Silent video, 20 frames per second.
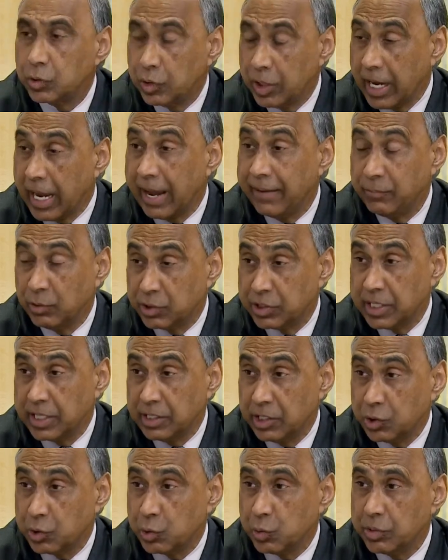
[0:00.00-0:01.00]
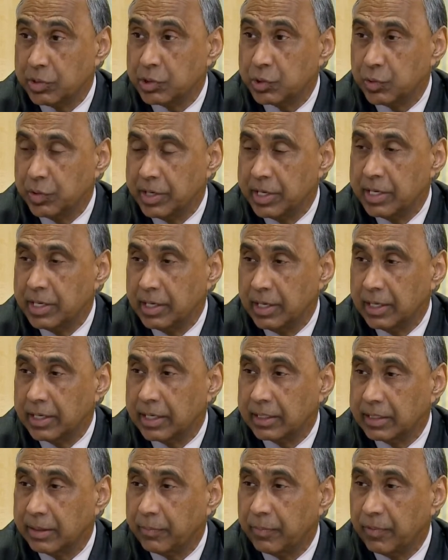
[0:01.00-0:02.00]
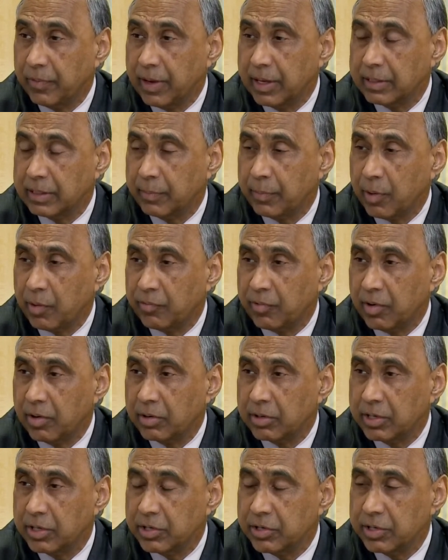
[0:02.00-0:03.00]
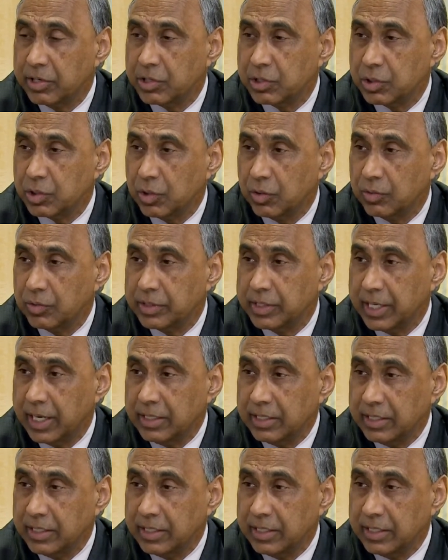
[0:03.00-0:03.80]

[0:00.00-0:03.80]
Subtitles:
do you send the students to India and other foreign countries yet?